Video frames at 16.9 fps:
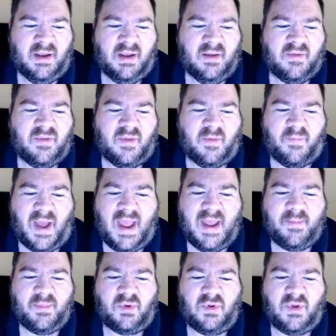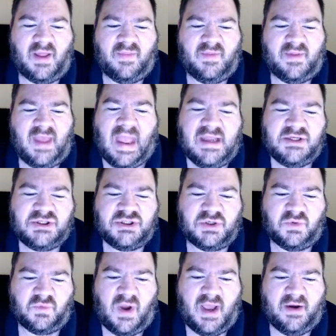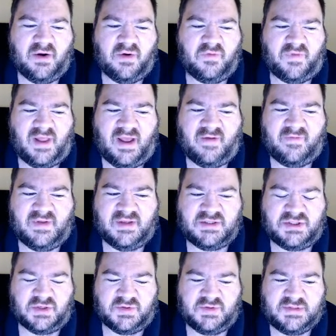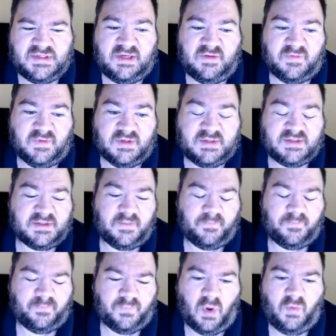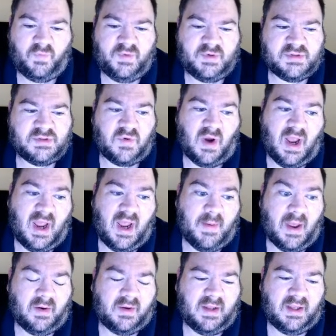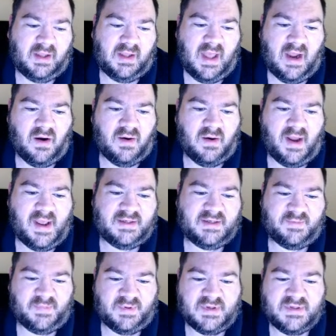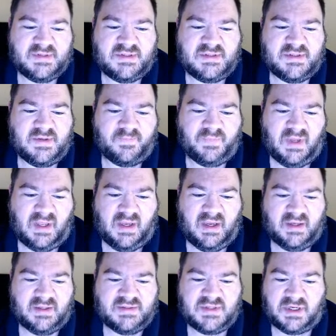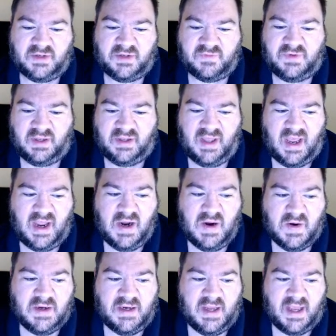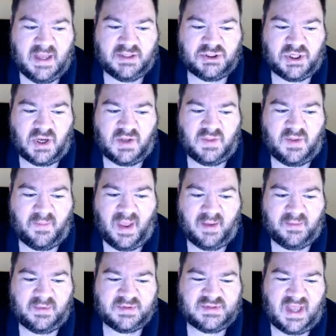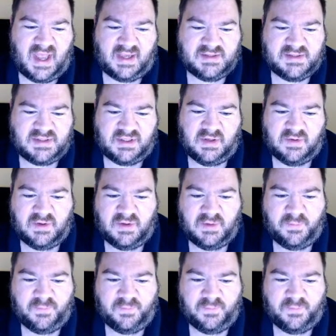The Bible and the ancient writer Flavius Josephus both describe how King Herod Antipas, son of King Herod, had John the Baptist executed.